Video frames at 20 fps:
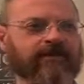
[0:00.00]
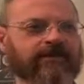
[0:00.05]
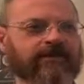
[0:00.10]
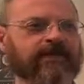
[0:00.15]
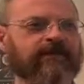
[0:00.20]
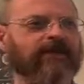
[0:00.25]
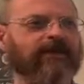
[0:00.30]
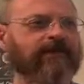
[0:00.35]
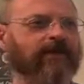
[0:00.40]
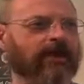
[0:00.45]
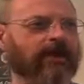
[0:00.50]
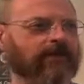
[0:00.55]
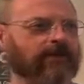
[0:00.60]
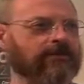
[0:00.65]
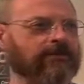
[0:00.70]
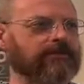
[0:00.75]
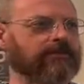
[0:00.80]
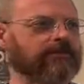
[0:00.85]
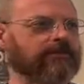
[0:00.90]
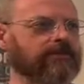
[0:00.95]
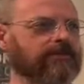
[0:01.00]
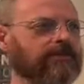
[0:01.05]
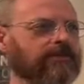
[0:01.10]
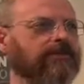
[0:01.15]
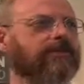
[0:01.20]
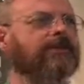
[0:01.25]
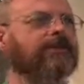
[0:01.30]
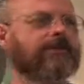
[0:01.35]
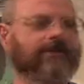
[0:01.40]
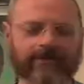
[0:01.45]
different mothers.
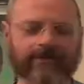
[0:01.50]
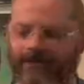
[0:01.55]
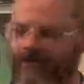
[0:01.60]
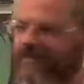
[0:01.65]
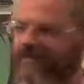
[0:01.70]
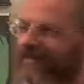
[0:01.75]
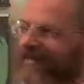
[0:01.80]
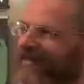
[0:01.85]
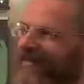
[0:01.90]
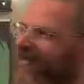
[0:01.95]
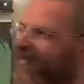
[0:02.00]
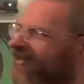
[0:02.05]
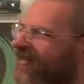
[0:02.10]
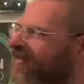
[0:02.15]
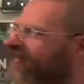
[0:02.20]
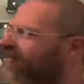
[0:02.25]
So I get myself